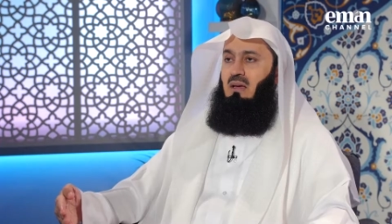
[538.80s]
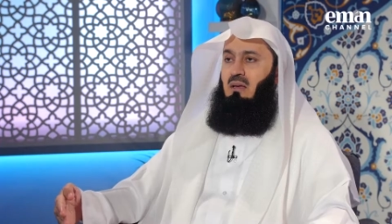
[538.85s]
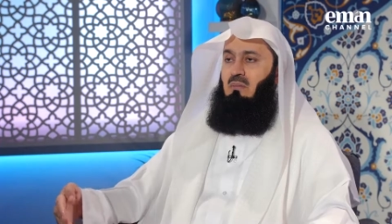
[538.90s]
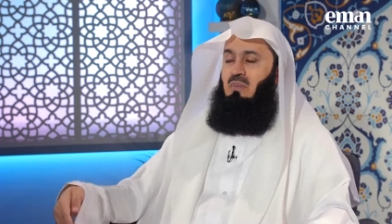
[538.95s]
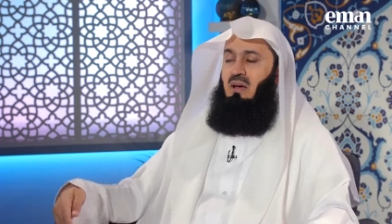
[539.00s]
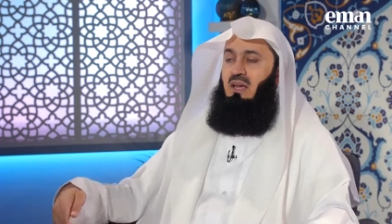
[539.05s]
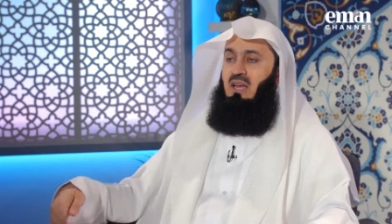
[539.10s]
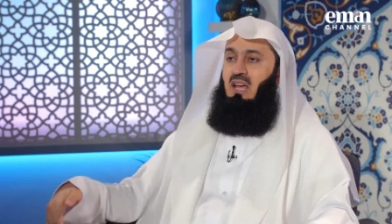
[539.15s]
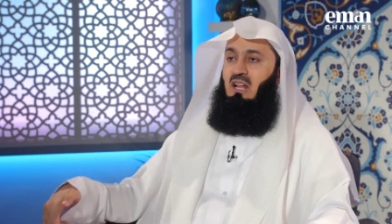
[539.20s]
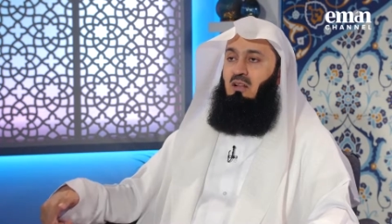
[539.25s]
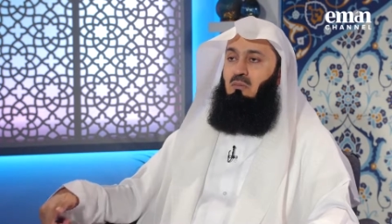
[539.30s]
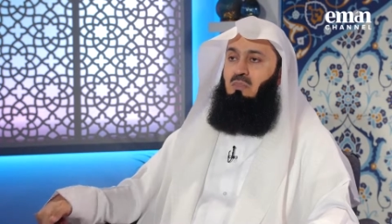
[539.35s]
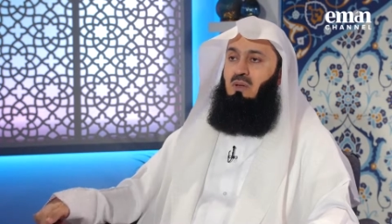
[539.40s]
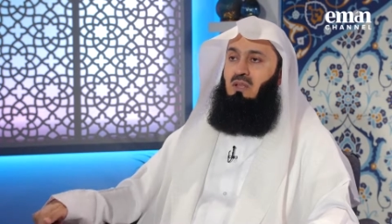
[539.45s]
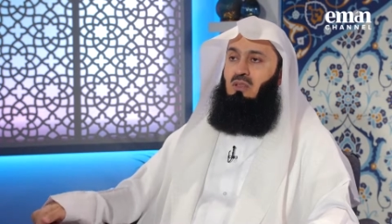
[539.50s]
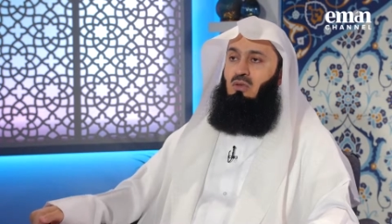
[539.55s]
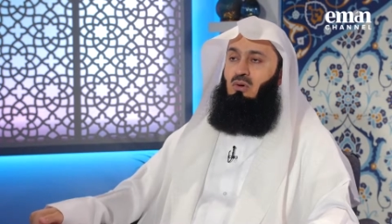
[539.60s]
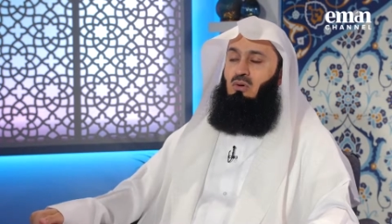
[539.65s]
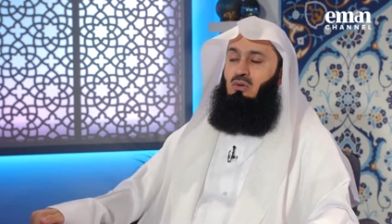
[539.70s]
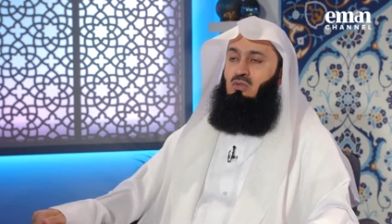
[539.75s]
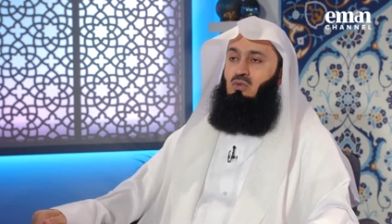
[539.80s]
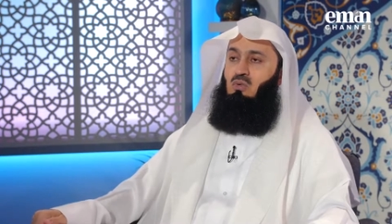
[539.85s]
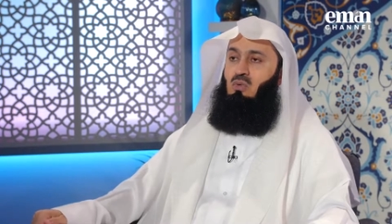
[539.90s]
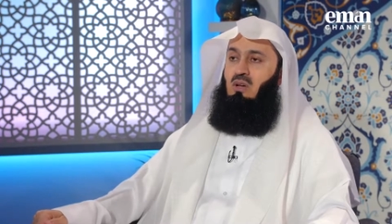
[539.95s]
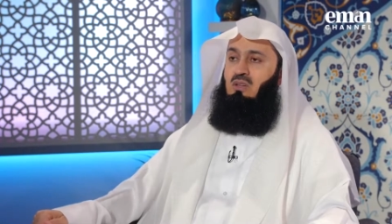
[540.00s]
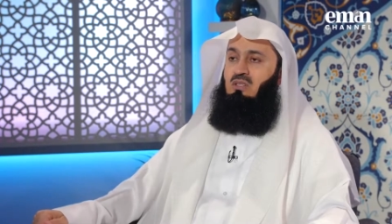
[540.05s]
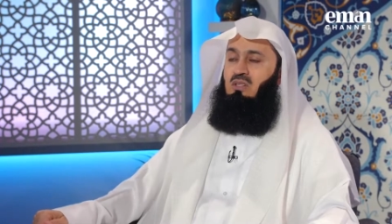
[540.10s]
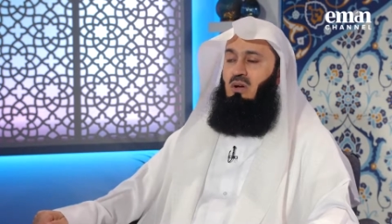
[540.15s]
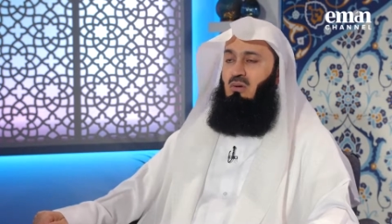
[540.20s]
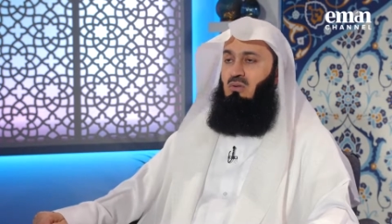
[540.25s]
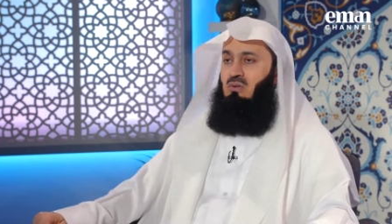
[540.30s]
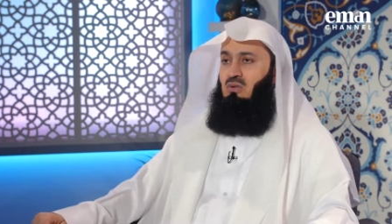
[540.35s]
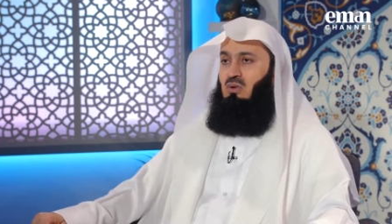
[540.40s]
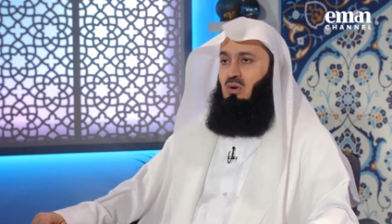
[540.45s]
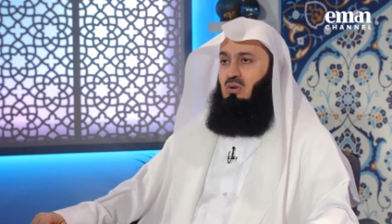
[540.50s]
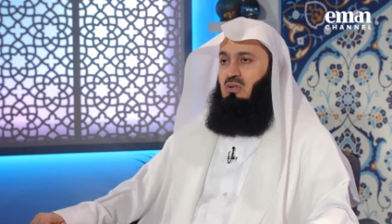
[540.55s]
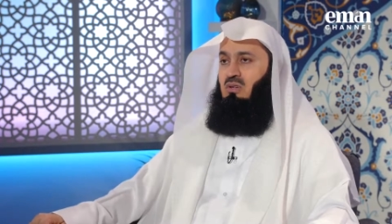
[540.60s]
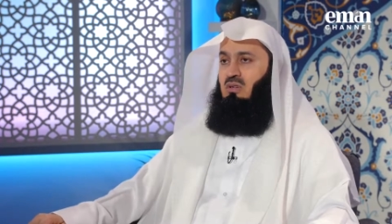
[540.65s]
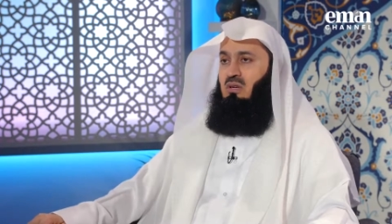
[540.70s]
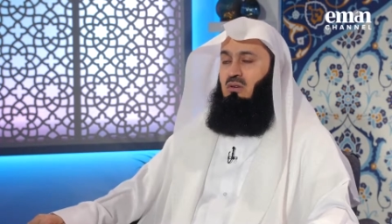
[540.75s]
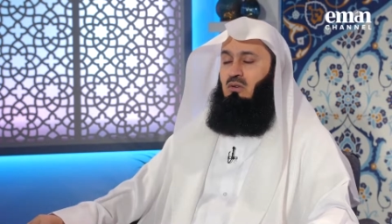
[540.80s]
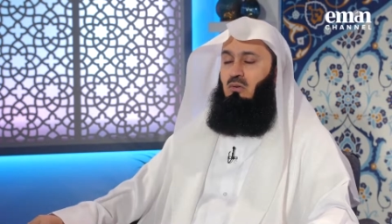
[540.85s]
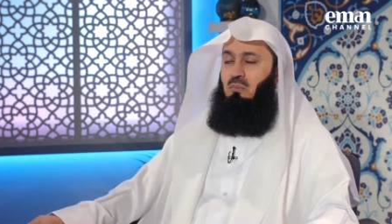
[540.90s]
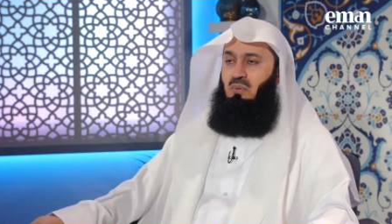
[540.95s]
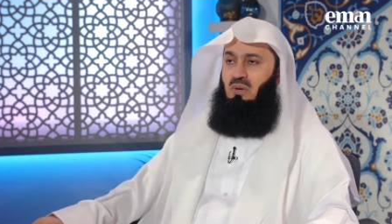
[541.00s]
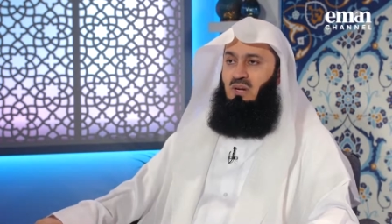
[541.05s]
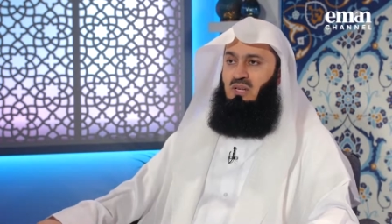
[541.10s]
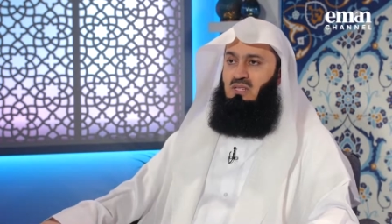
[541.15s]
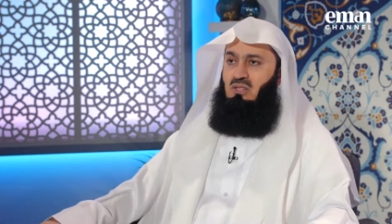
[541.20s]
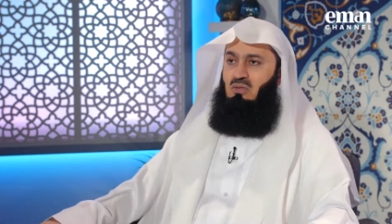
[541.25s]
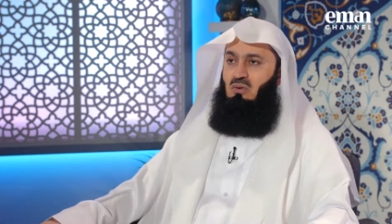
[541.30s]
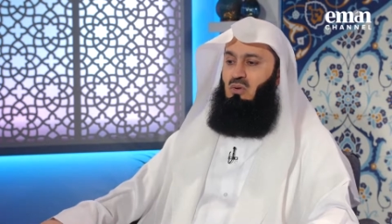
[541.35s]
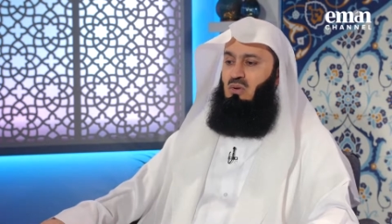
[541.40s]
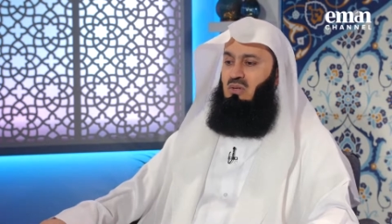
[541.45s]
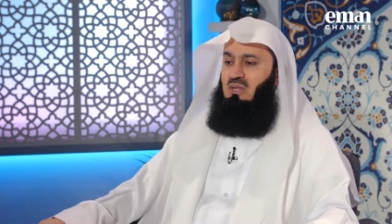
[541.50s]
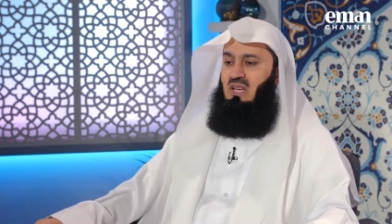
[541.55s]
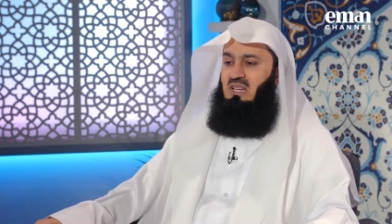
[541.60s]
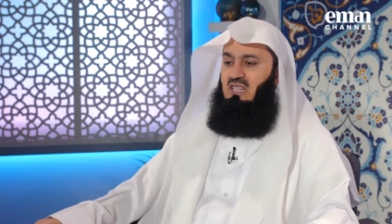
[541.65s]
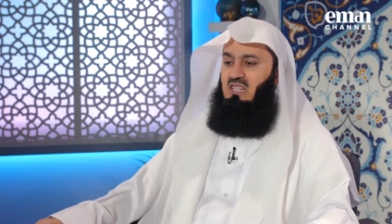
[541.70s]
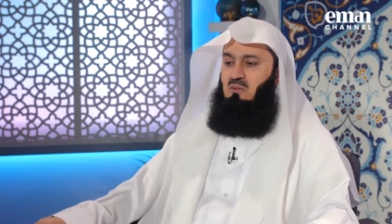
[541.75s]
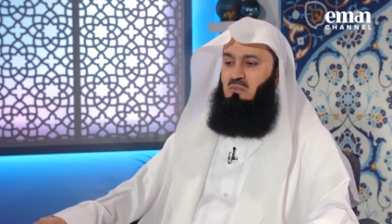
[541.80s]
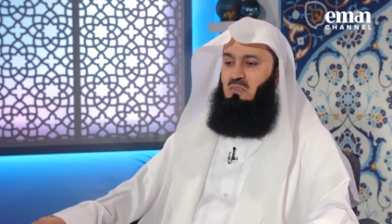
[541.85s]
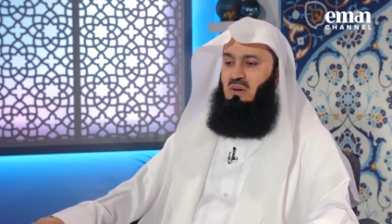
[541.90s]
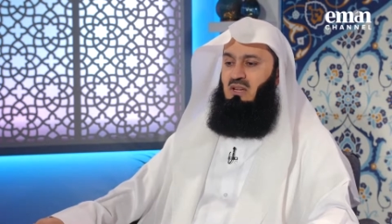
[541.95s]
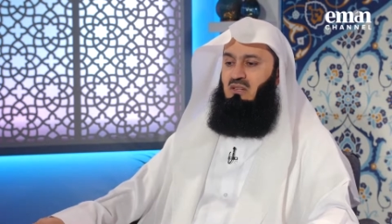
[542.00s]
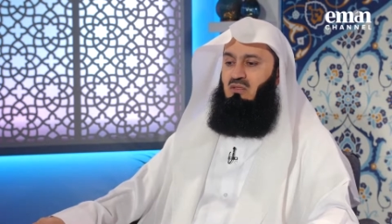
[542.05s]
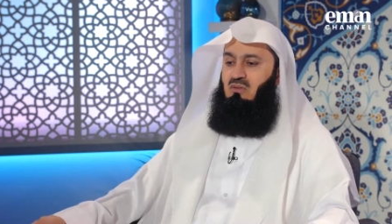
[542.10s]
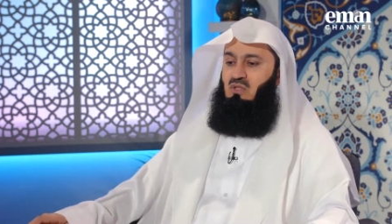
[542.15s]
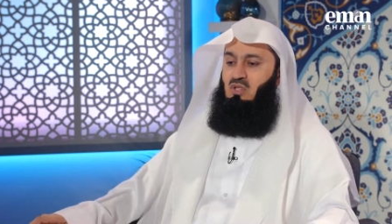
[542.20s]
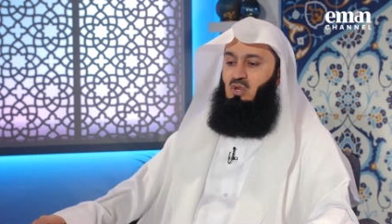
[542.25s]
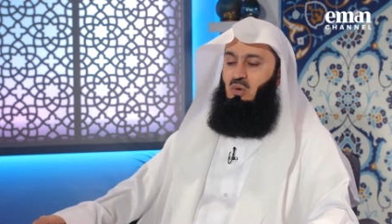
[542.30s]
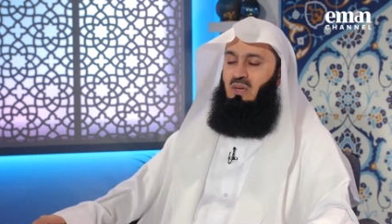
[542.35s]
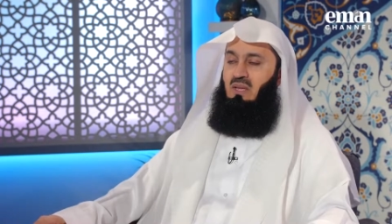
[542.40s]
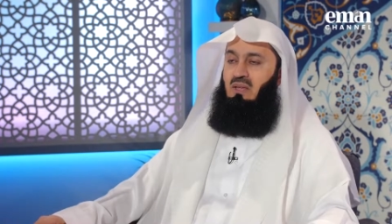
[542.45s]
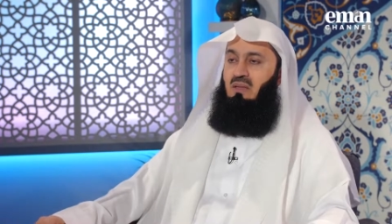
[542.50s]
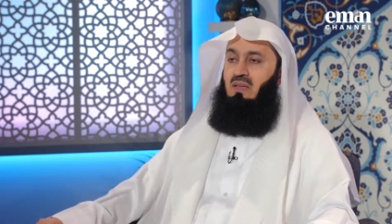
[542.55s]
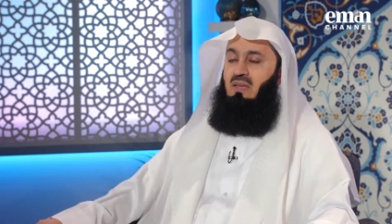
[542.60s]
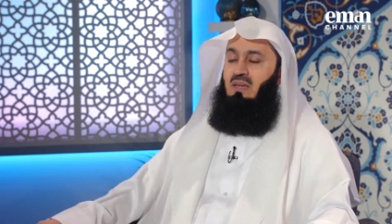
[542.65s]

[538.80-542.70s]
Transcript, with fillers: And by helping those who are downtrodden and oppressed, all that is part of showing